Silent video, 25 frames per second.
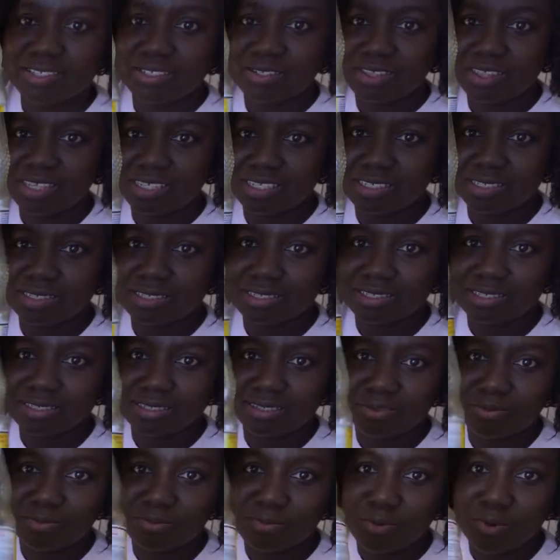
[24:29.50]
this is
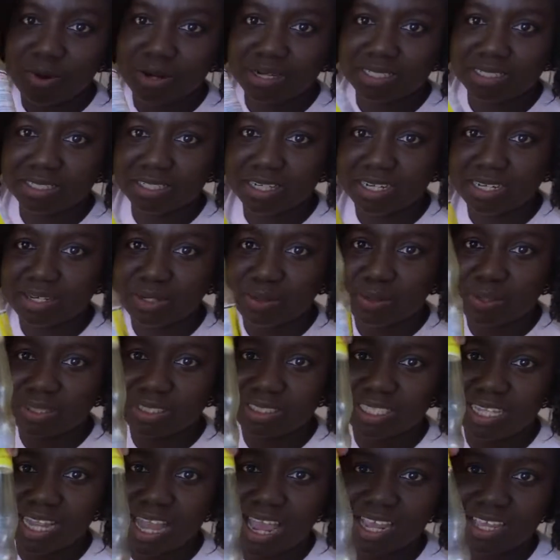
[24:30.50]
what it
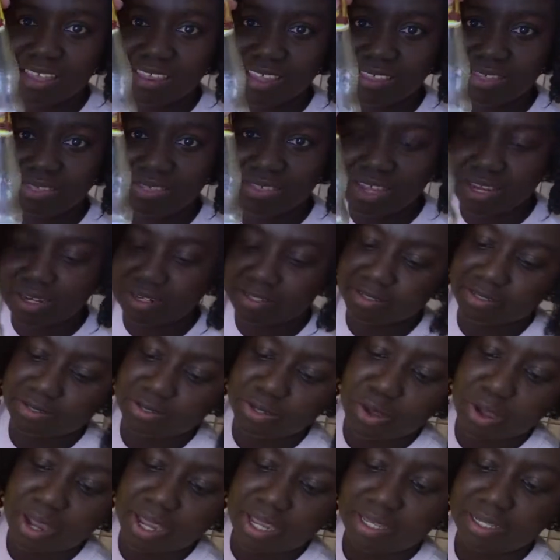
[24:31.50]
looks like. The thin
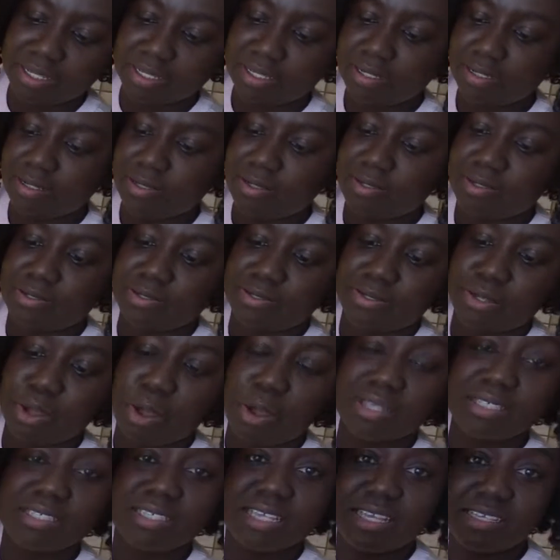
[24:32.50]
soy
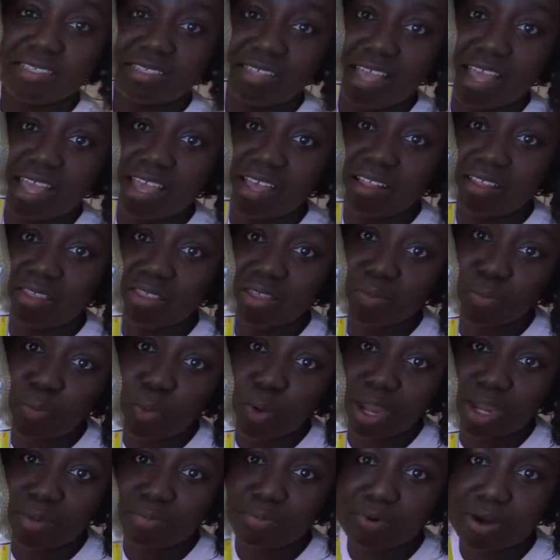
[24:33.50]
sauce is the Healthy
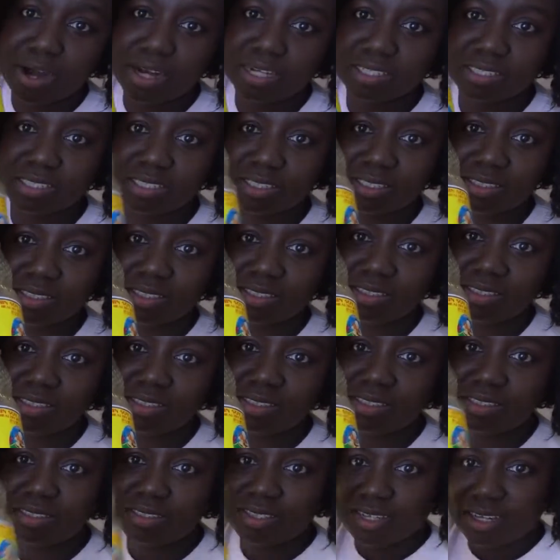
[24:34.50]
Boy brand.
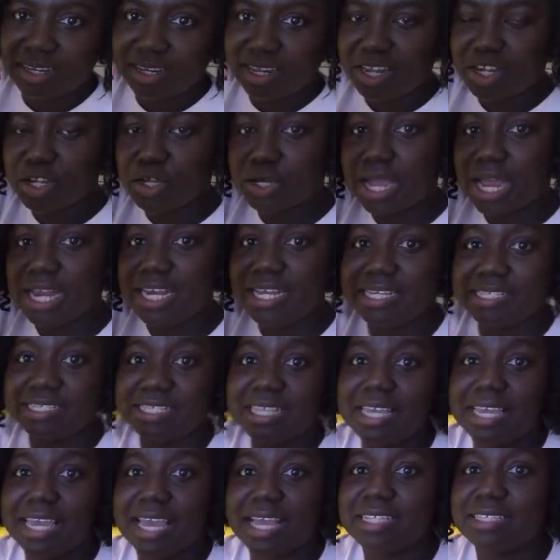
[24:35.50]
And you can
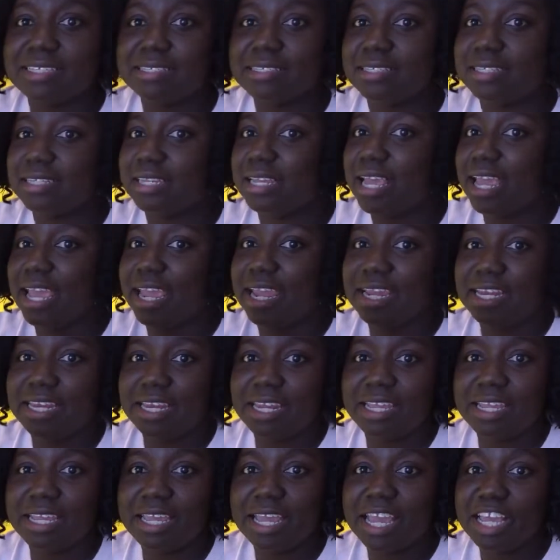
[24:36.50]
easily get it in
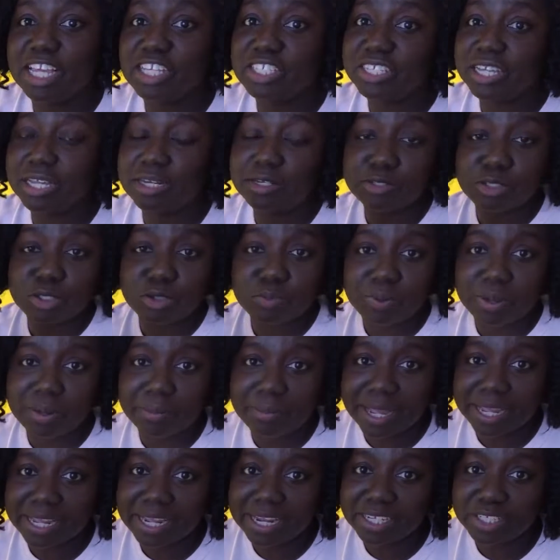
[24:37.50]
any Asian
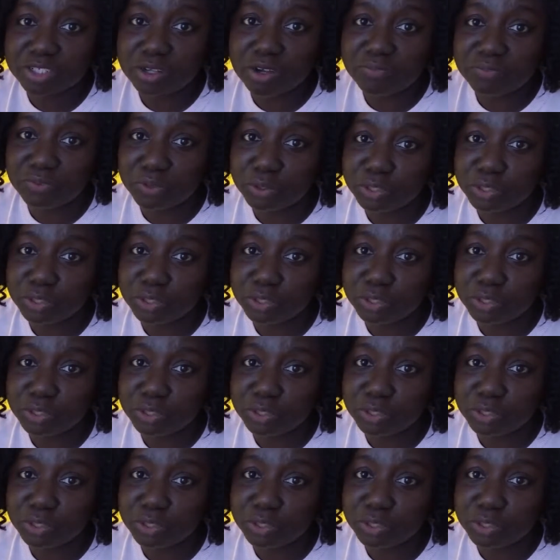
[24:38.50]
supermarket of your